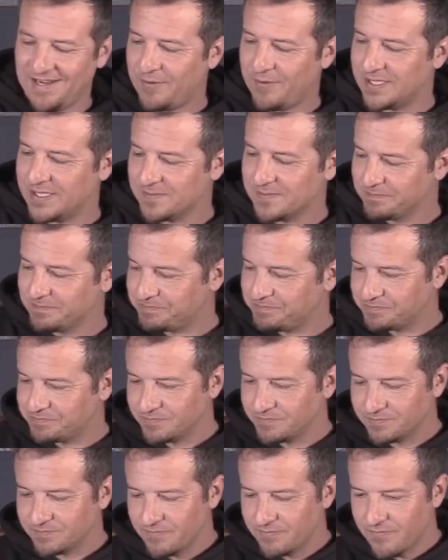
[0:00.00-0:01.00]
Anyways,
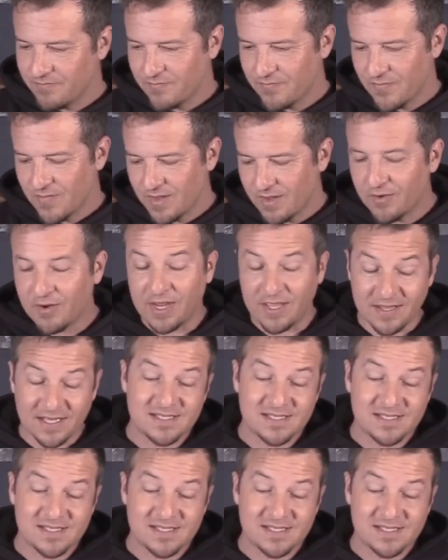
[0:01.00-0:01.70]
Okay,